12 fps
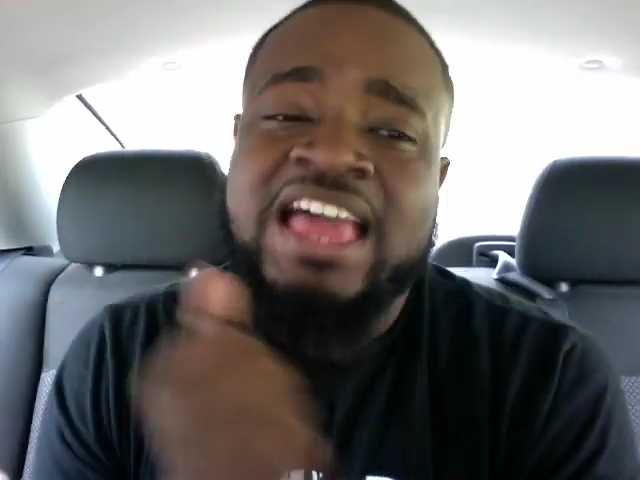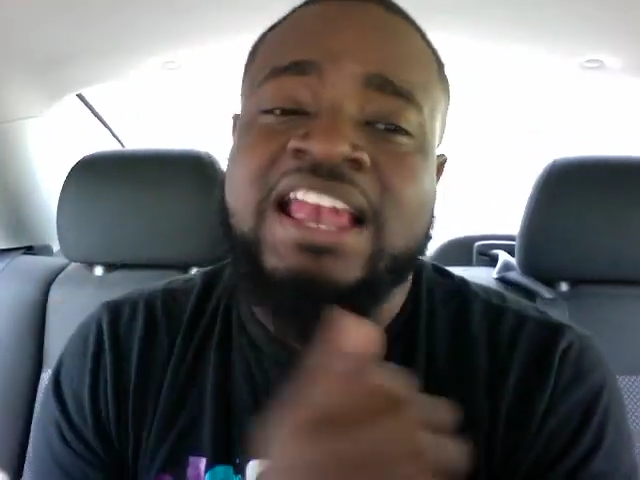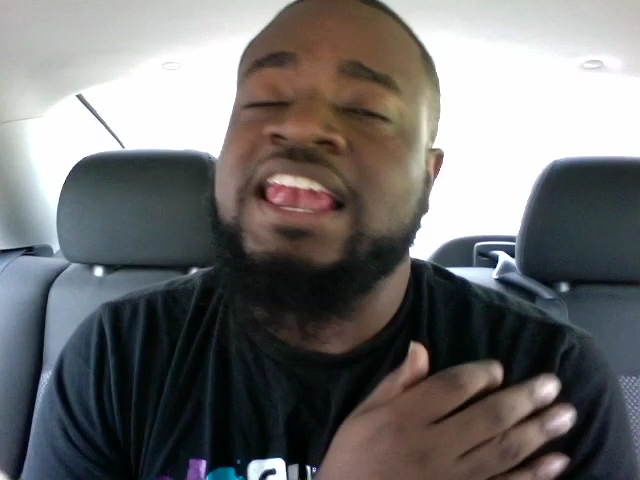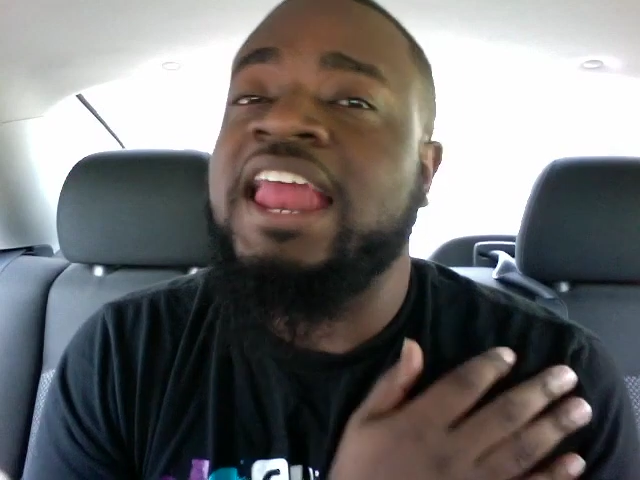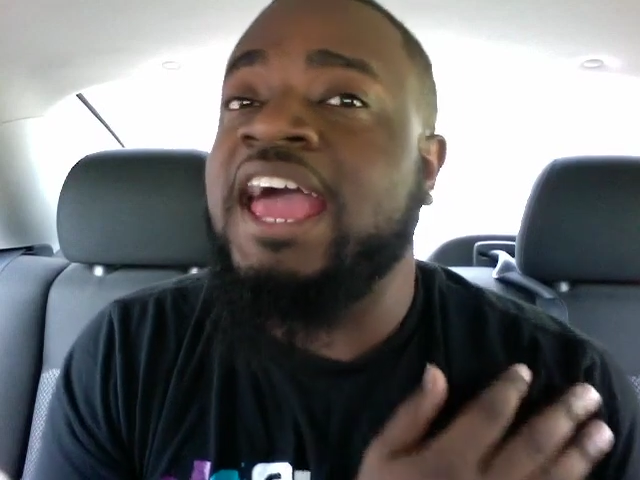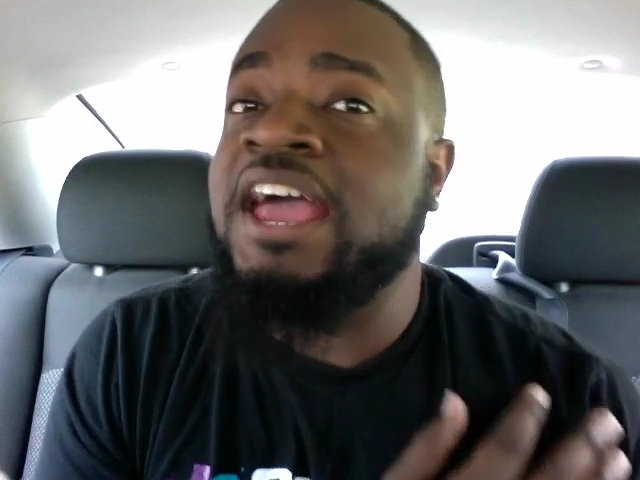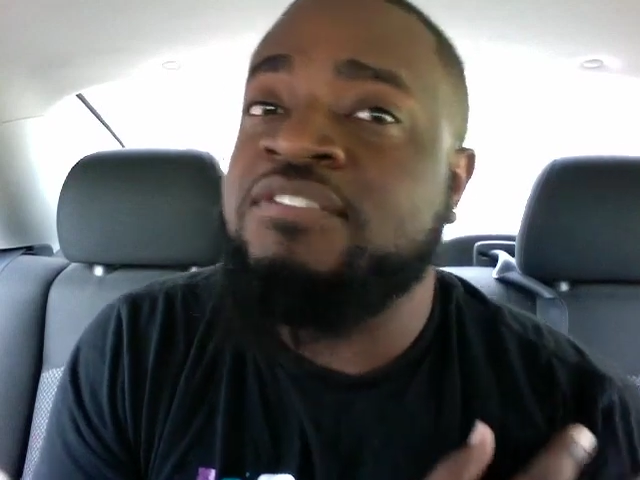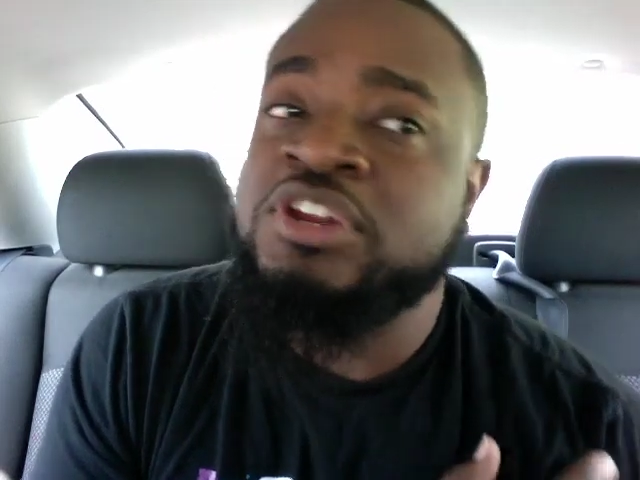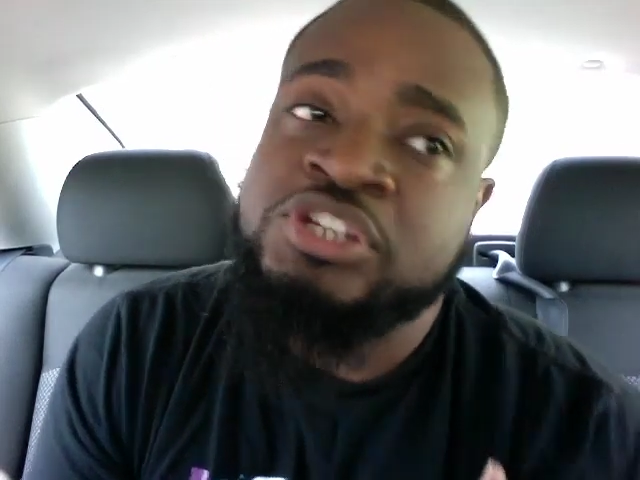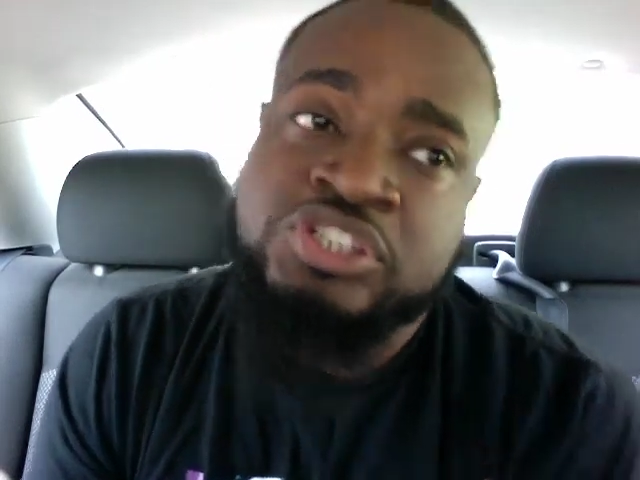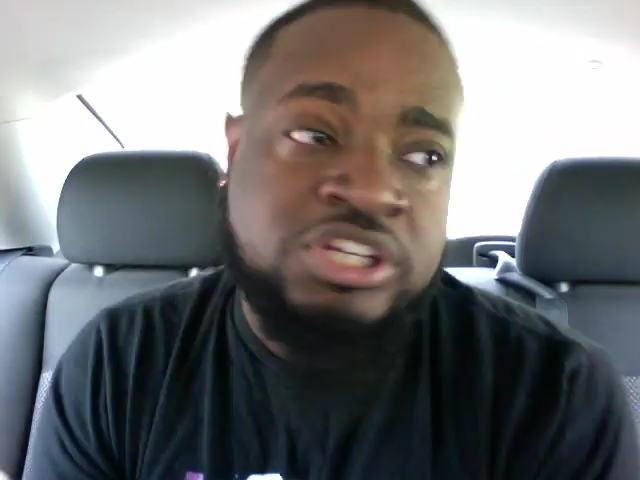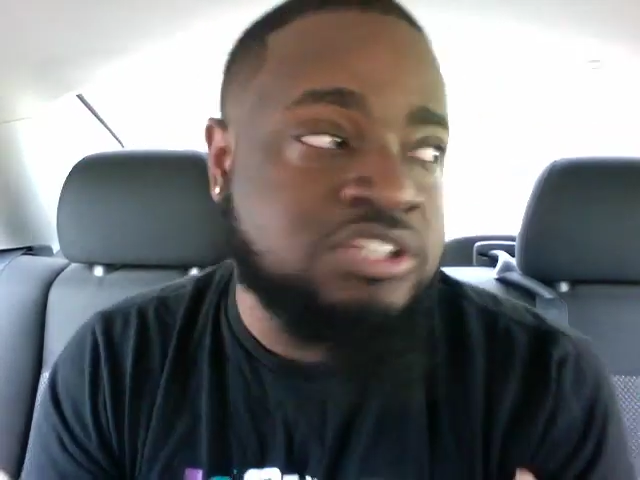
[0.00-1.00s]
laughing
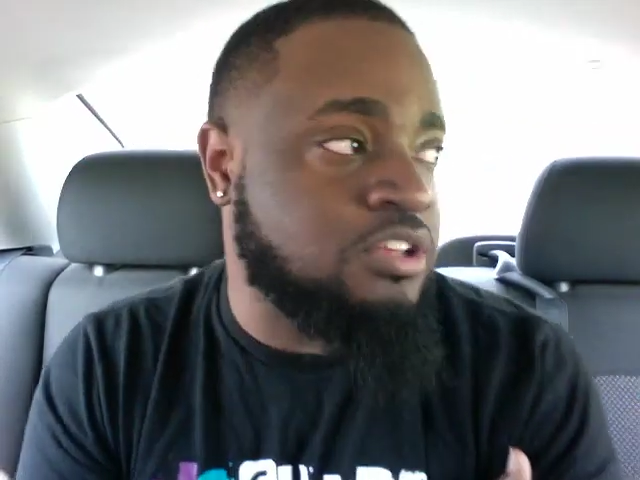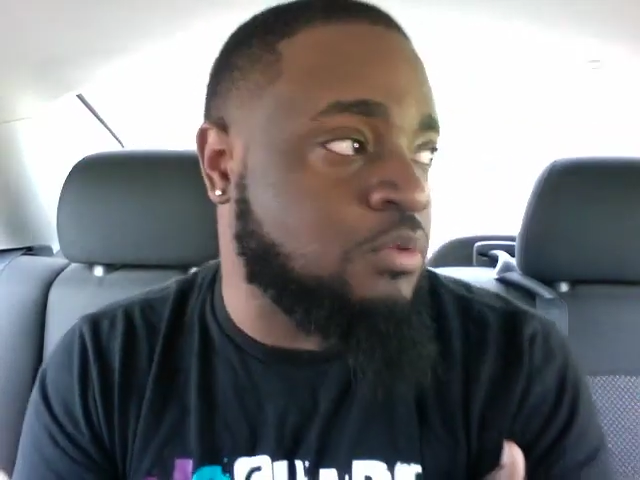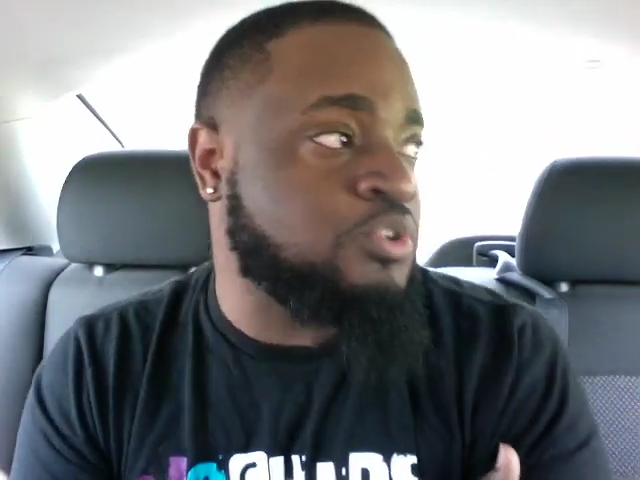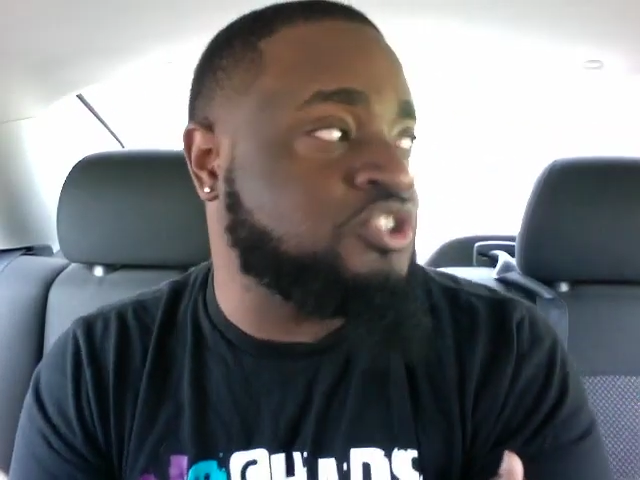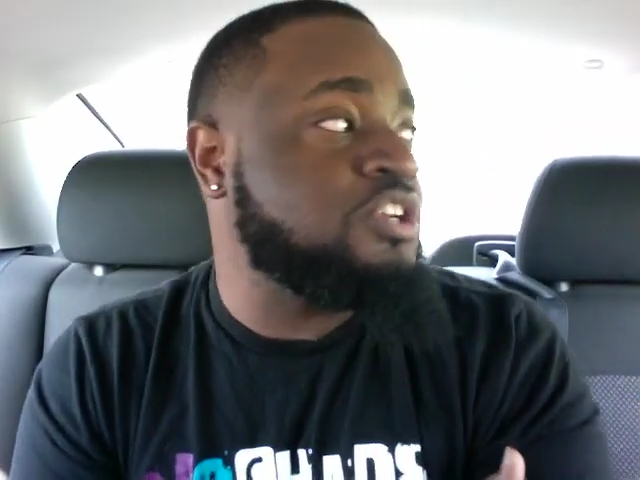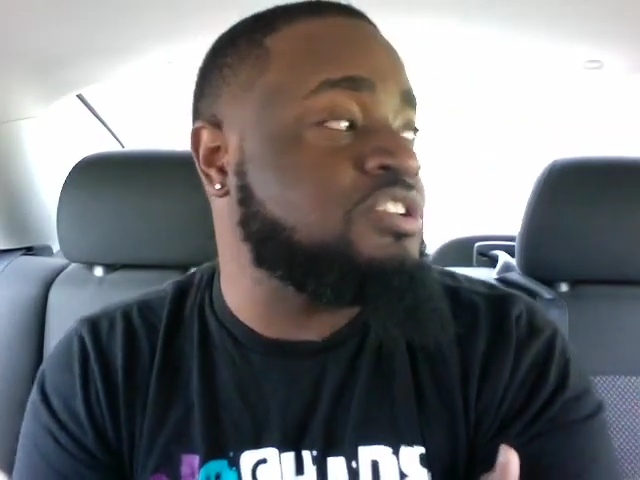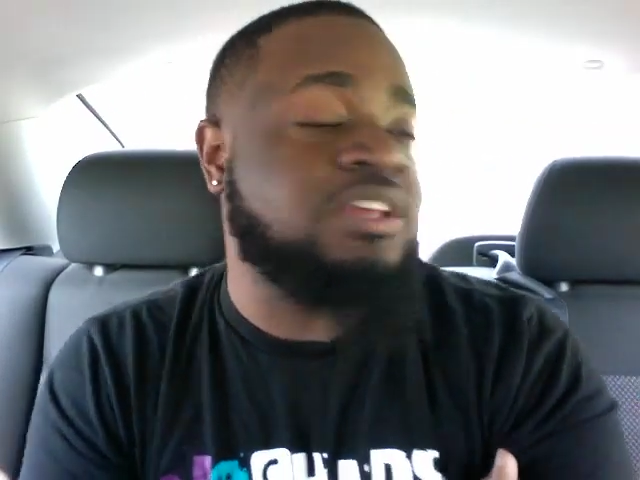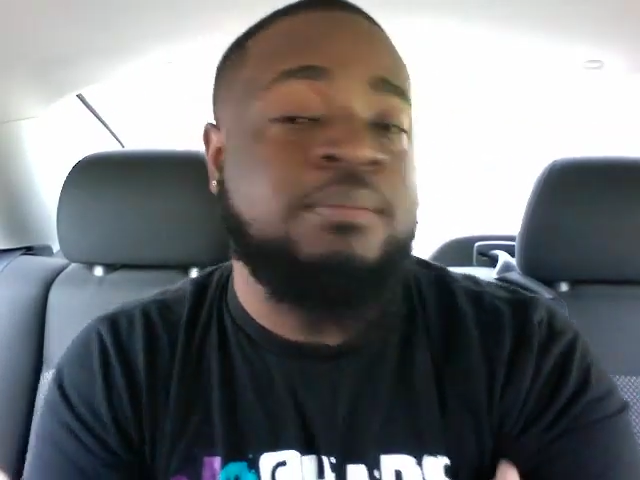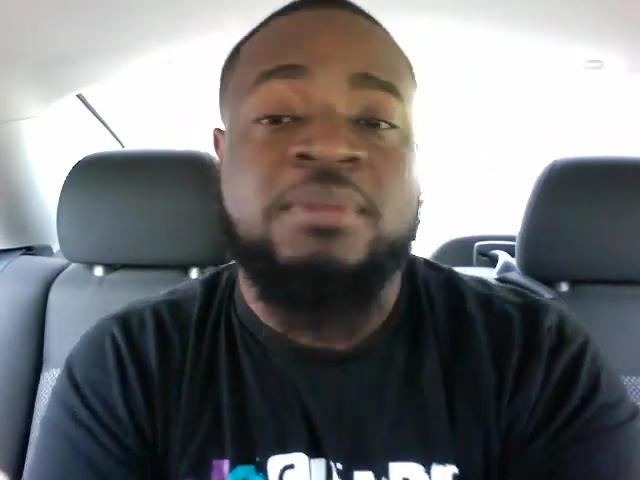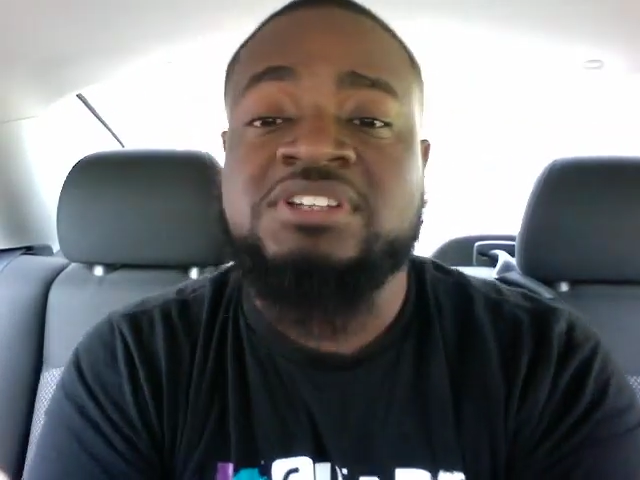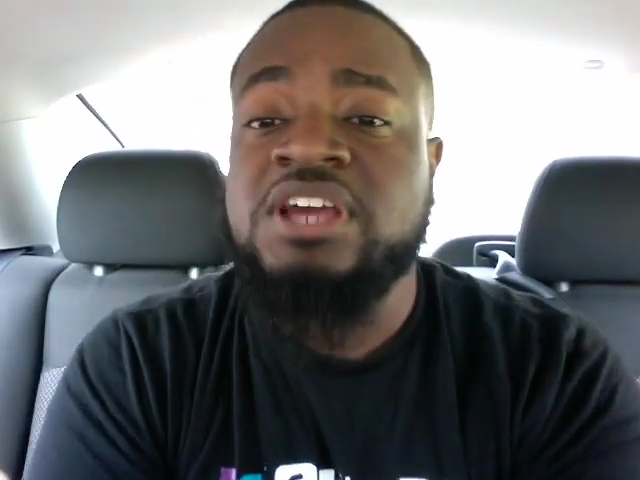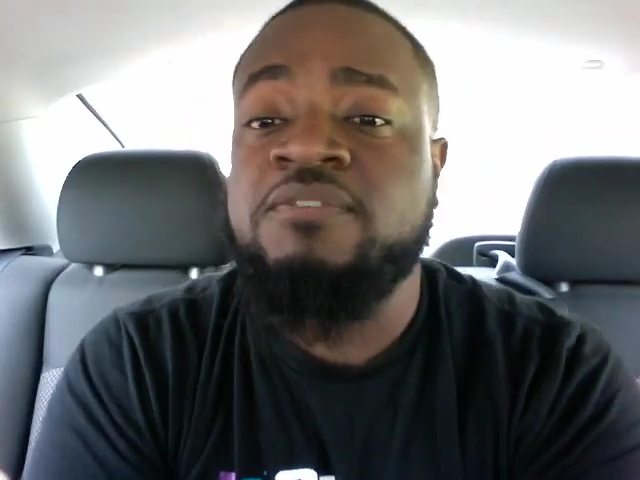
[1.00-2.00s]
and shit. So Rasheeda said, "Bitch,